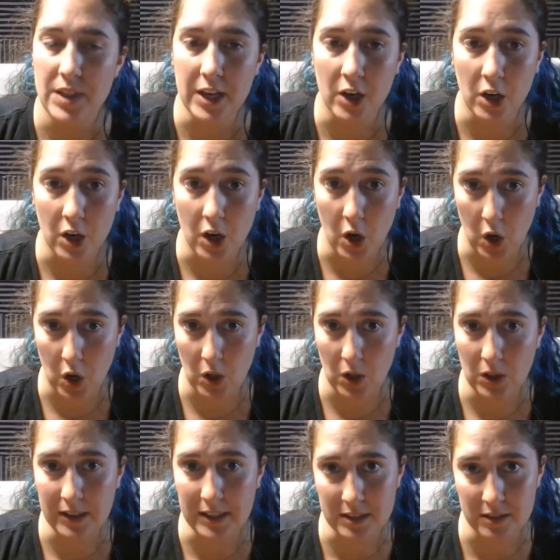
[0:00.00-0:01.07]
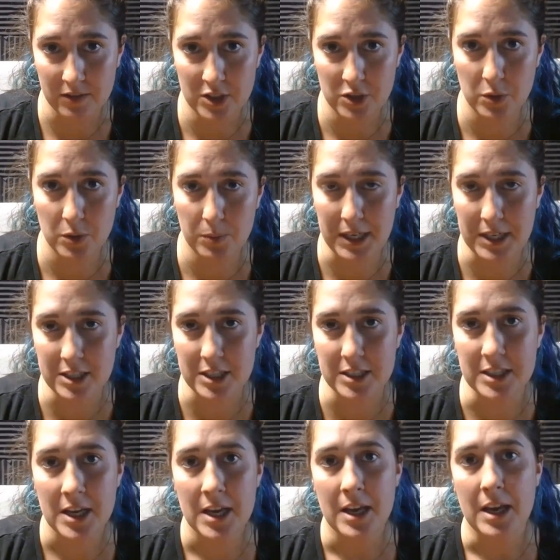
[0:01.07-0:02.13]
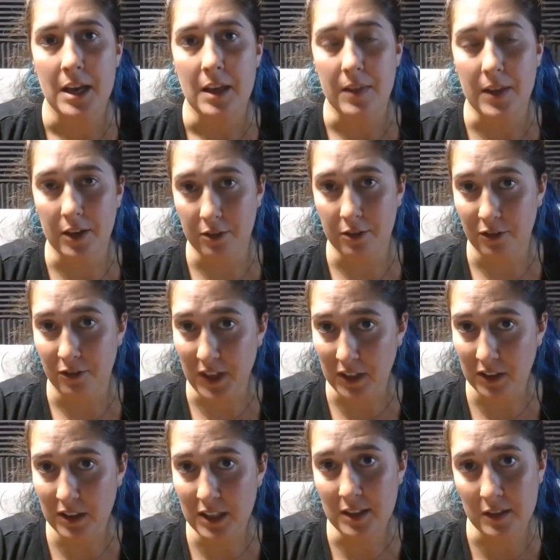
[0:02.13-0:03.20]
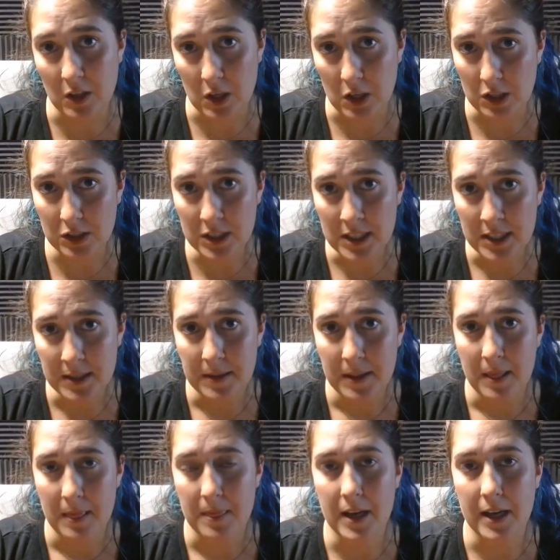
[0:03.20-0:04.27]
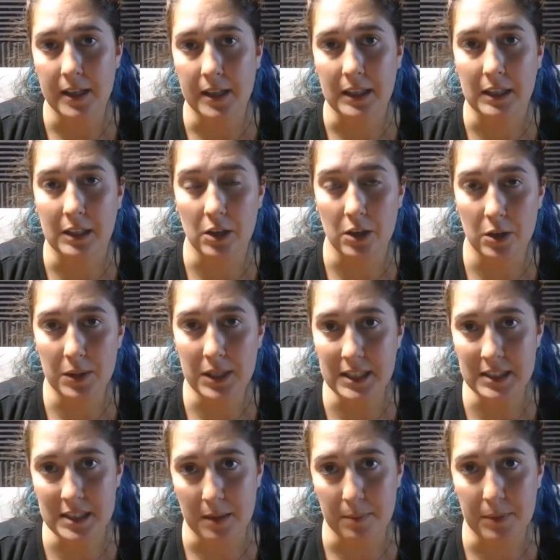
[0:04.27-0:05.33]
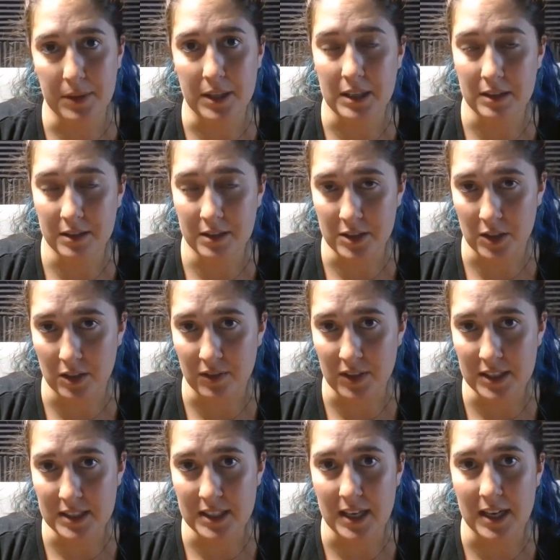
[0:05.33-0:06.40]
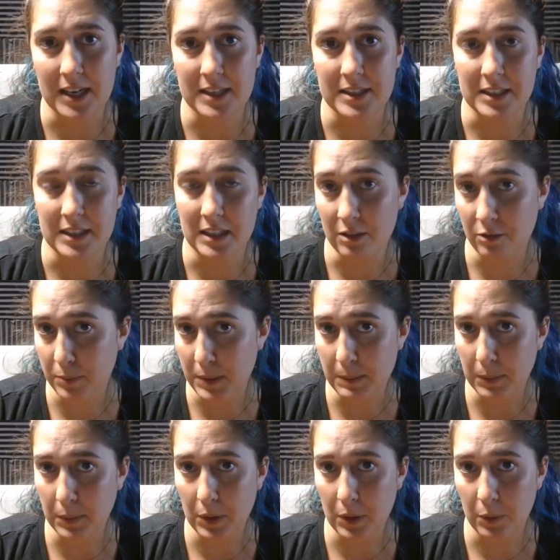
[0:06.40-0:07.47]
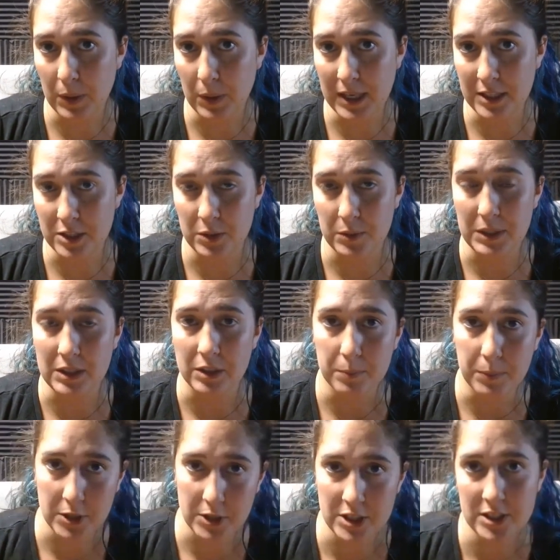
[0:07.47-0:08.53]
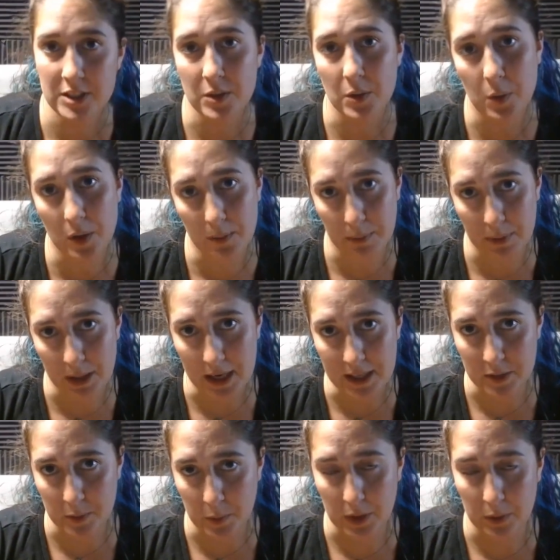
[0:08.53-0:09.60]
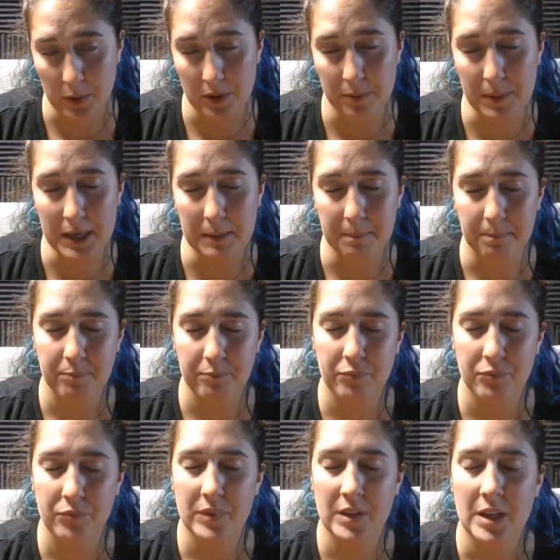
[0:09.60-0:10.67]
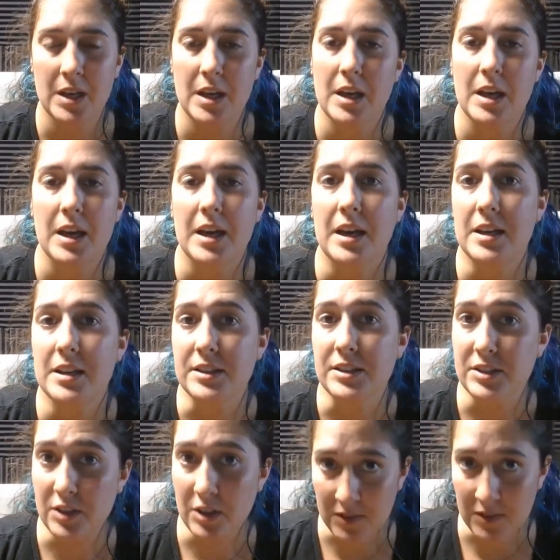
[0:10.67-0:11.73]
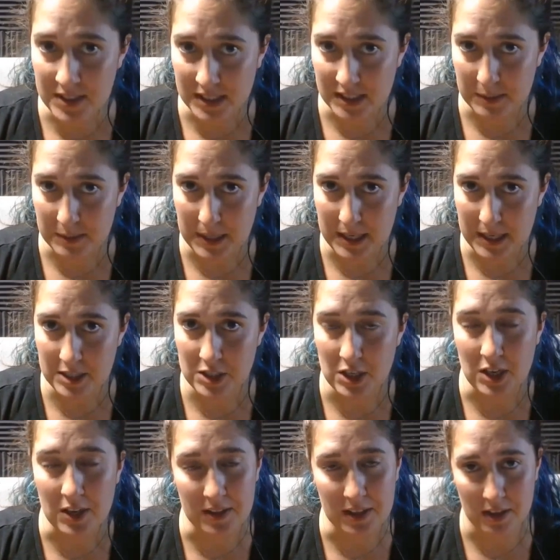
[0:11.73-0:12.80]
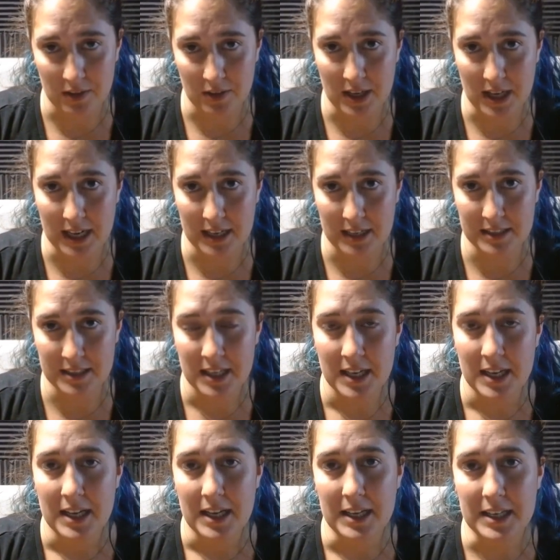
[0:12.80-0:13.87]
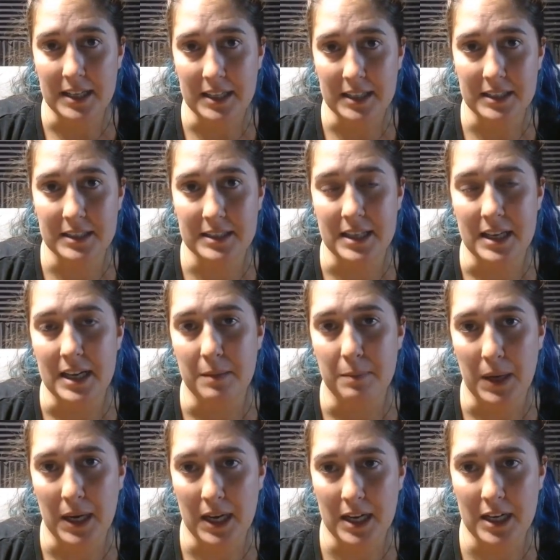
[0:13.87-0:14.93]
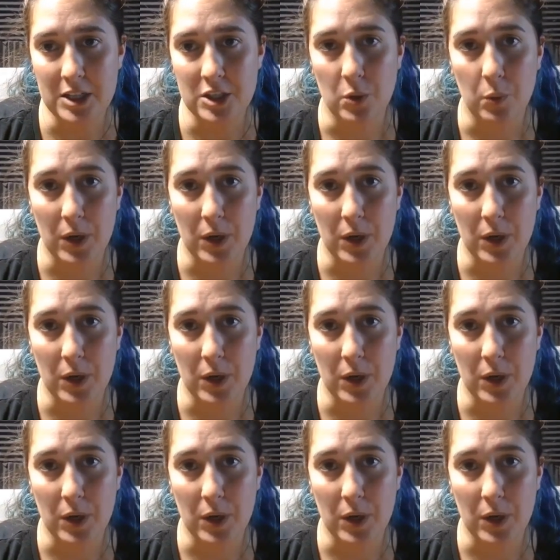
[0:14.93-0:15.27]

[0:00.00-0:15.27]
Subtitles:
They are all individual pages that are fairly long, that go in depth in the service and give people a way to either purchase or apply to work with me. A services page, on the other hand, is a page